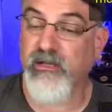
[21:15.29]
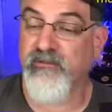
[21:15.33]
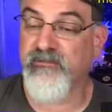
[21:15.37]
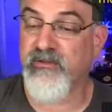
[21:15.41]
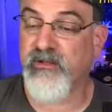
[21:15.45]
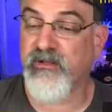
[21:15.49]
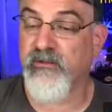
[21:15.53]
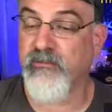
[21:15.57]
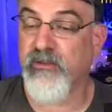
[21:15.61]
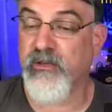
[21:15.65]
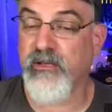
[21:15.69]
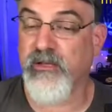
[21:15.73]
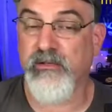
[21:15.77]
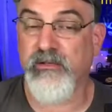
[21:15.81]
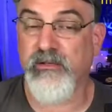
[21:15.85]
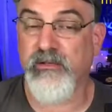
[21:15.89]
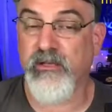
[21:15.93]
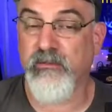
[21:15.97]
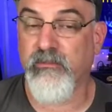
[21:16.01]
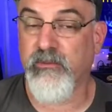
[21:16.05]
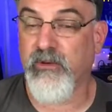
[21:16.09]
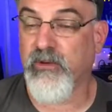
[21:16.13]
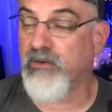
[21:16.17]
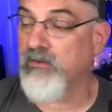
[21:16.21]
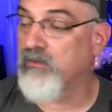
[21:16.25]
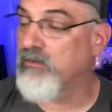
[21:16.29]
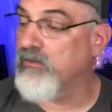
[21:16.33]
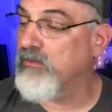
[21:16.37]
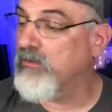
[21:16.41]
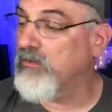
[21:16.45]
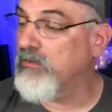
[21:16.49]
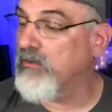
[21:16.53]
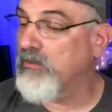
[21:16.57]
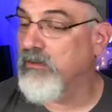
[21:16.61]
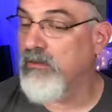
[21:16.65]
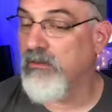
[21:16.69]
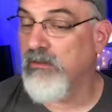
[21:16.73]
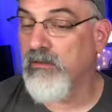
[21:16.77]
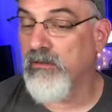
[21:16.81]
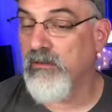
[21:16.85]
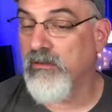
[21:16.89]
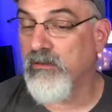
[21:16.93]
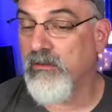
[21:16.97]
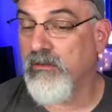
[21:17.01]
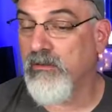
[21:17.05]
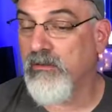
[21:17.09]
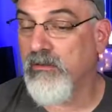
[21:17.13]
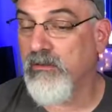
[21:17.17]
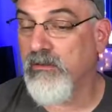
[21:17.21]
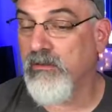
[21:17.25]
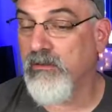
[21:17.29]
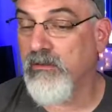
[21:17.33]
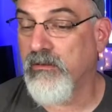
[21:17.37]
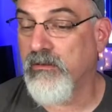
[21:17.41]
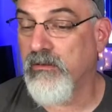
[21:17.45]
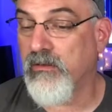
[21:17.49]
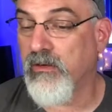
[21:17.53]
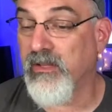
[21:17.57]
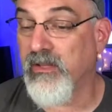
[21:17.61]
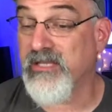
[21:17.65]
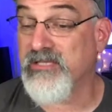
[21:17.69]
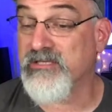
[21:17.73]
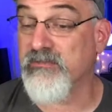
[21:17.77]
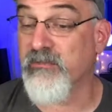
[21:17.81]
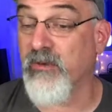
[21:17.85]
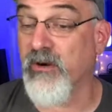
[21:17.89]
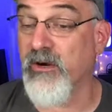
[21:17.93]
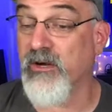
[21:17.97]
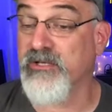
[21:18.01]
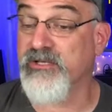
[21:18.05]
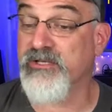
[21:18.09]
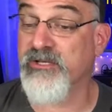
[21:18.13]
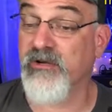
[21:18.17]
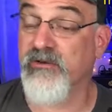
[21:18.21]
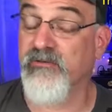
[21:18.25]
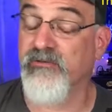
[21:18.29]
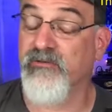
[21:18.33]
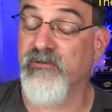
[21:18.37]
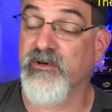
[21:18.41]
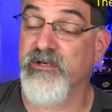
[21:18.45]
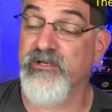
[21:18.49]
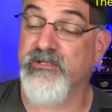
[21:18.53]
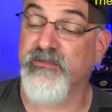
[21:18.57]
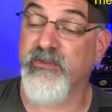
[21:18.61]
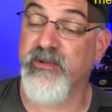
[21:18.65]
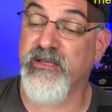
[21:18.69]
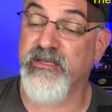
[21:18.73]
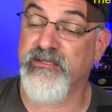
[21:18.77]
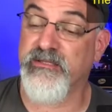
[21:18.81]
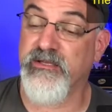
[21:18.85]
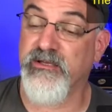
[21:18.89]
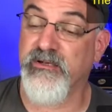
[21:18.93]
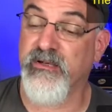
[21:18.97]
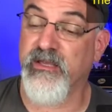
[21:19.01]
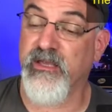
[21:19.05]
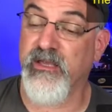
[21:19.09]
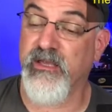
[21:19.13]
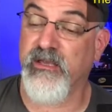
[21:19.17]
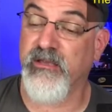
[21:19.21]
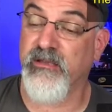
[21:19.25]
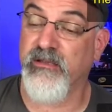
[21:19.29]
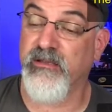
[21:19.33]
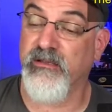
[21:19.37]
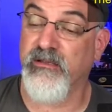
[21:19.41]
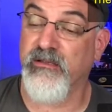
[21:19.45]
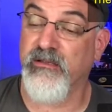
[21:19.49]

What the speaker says: I've done a pedal demo. Oh, that's March Air Force Base. Okay.